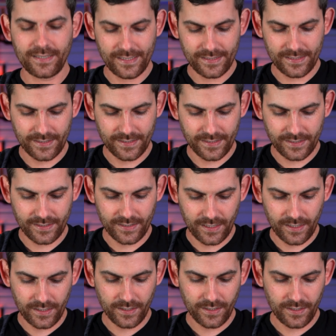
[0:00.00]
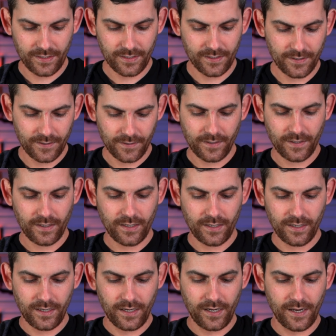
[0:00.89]
nice and snug,
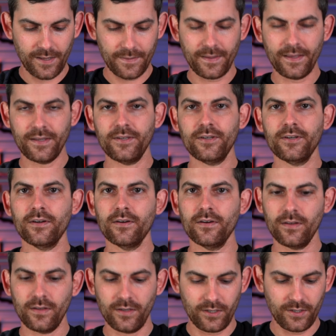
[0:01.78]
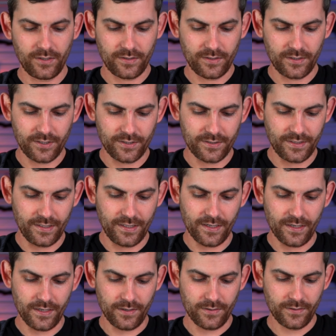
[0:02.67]
and then you're good to
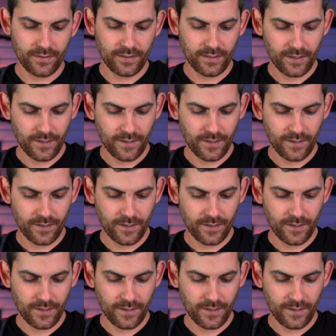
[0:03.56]
go.